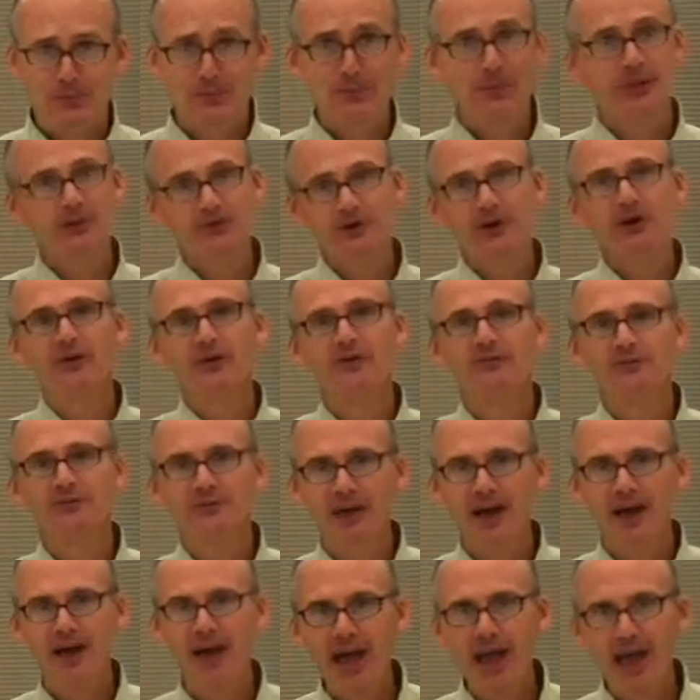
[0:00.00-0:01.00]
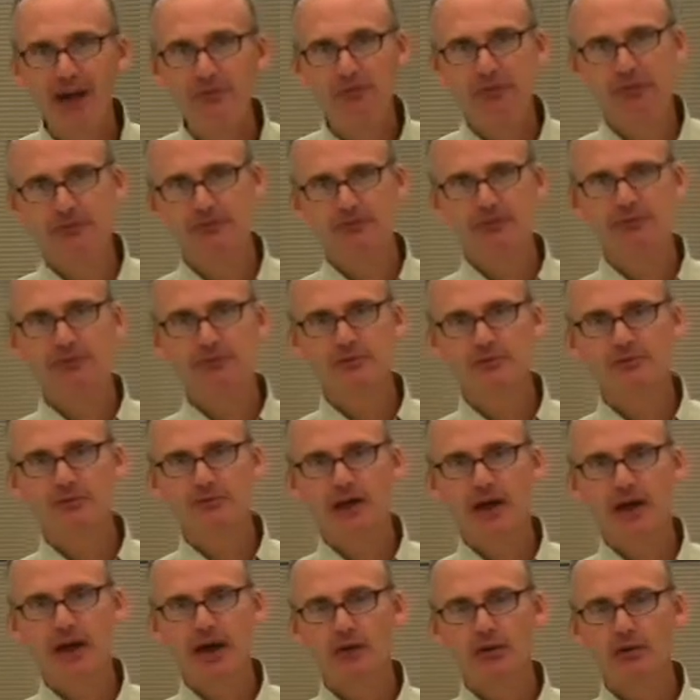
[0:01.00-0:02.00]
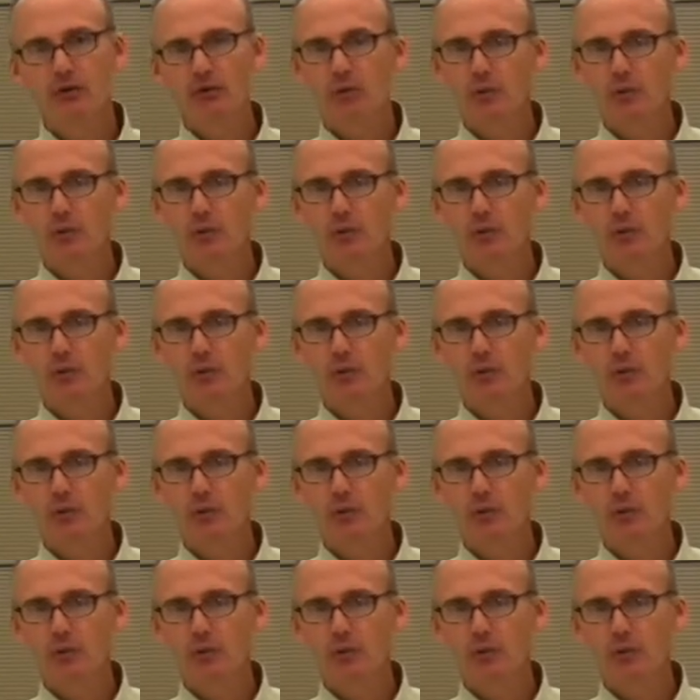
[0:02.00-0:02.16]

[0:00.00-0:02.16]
is all that's going to happen if you do that.